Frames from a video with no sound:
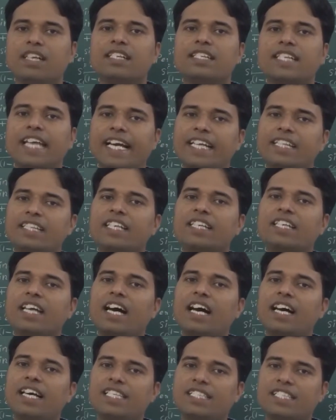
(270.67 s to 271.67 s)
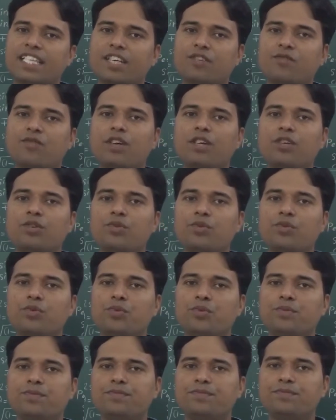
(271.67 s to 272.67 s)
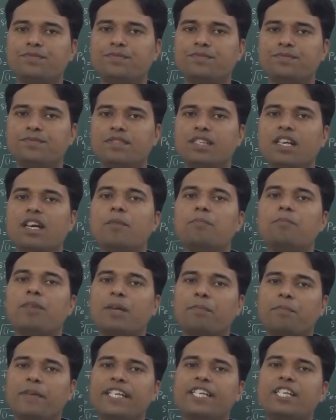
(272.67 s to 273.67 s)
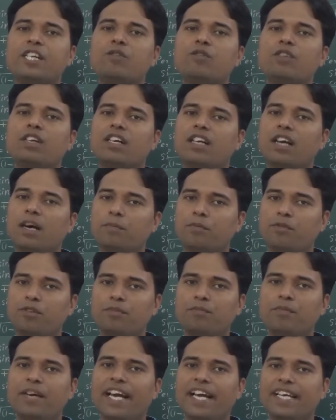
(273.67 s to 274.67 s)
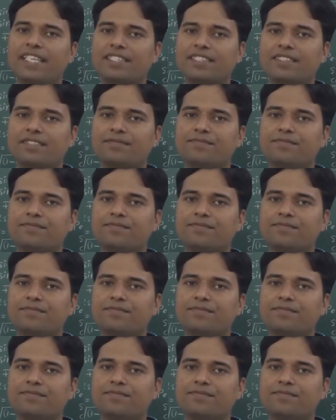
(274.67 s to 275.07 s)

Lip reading: tan theta is equal to perpendicular upon base.